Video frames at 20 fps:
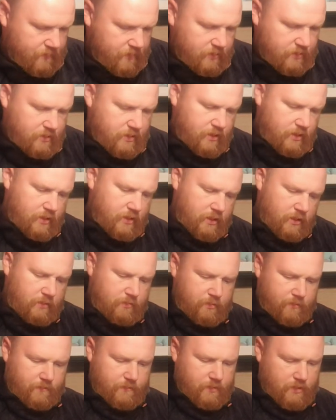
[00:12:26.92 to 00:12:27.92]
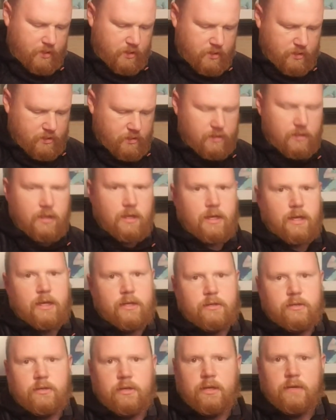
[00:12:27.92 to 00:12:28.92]
all seen these before. I
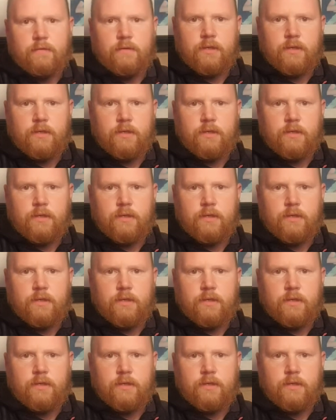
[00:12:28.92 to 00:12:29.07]
don't have